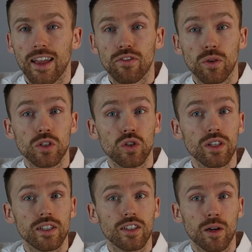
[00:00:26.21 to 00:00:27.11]
If you enjoy
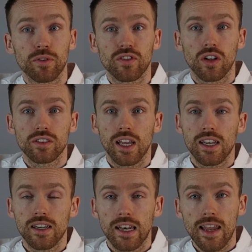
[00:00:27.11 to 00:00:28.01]
this type of content,
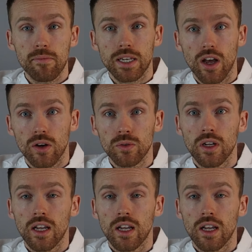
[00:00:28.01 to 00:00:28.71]
let me know